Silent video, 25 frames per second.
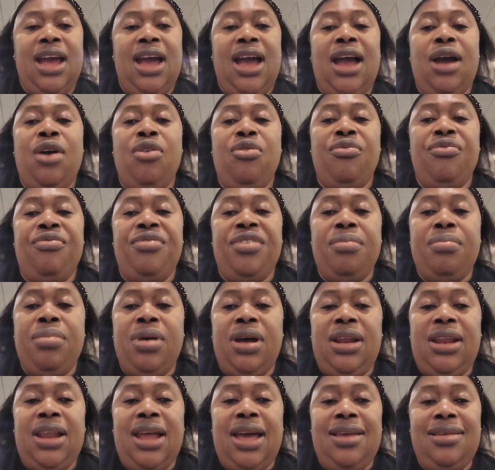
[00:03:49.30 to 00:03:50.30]
I will
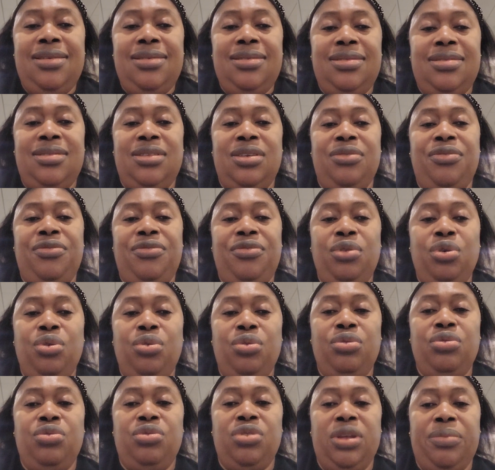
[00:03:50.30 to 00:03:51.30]
verbalize the
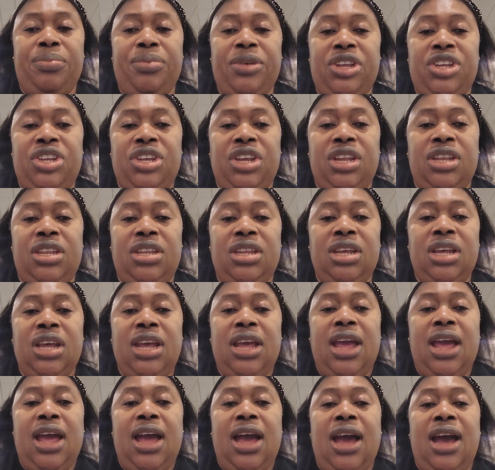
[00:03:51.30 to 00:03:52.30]
flow to the patient,
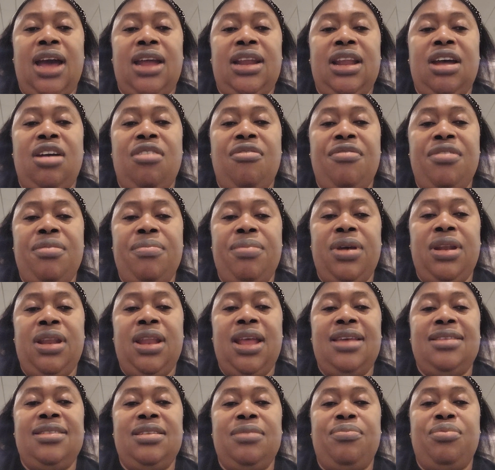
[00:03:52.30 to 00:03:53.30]
and I'll
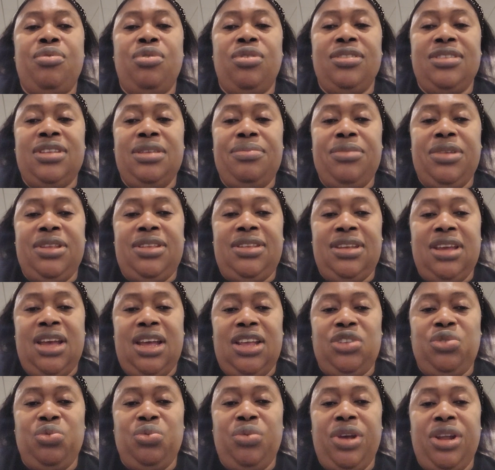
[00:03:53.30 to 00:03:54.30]
verbalize the proximity
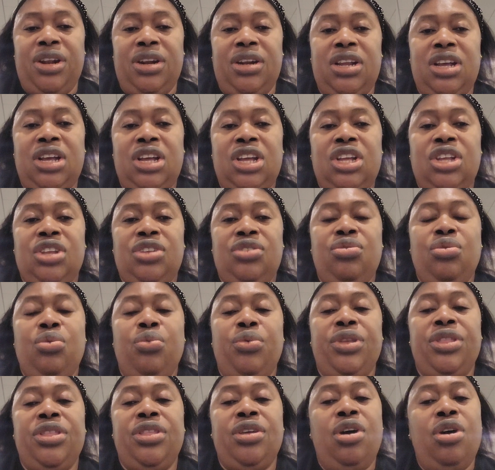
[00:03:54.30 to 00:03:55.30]
as well. So
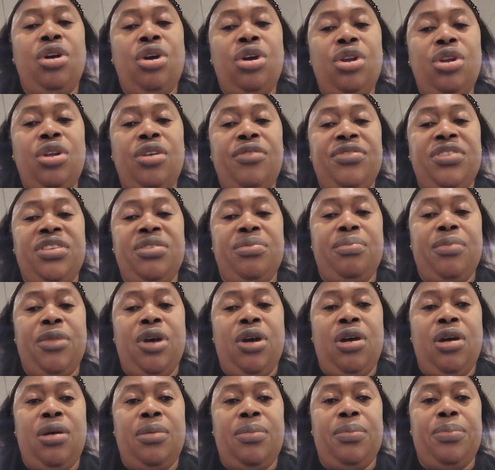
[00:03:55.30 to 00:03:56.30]
with all of
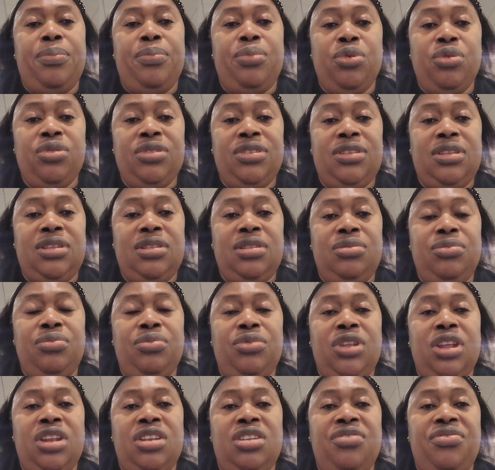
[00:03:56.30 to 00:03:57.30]

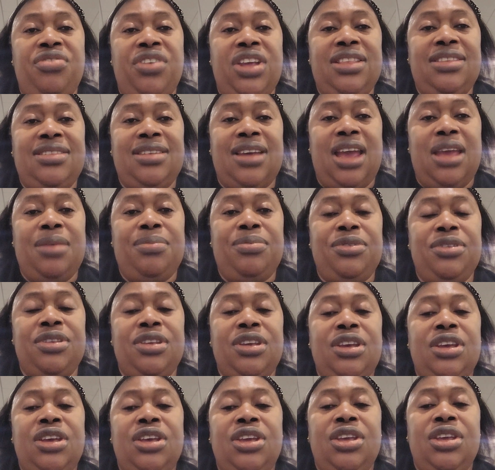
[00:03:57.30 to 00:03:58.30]
the different types,
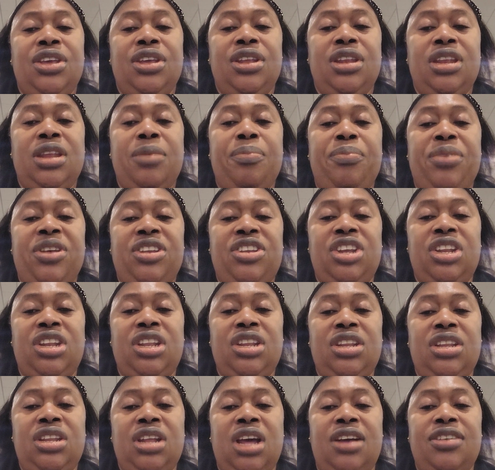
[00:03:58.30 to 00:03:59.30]
the
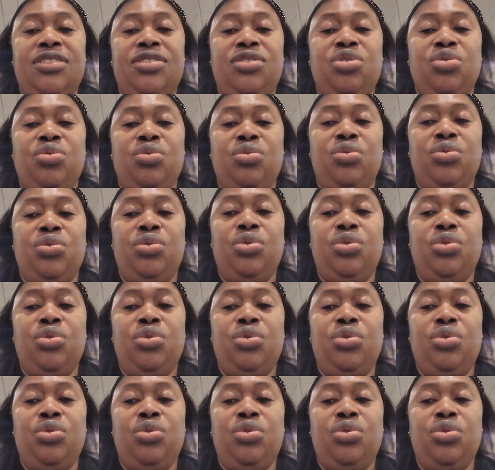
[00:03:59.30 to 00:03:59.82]
patient has to